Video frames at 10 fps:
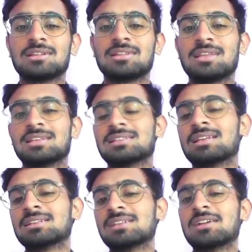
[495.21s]
there is
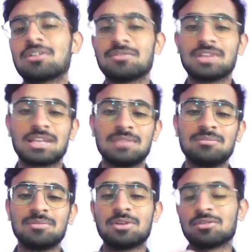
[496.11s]
a result of the
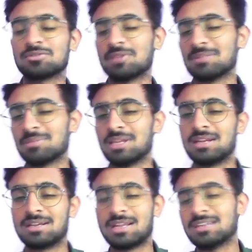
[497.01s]
game because one
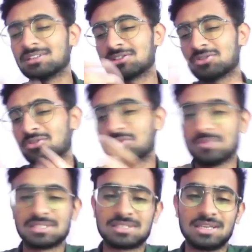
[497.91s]
player tends to do
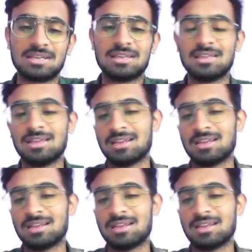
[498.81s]
mistake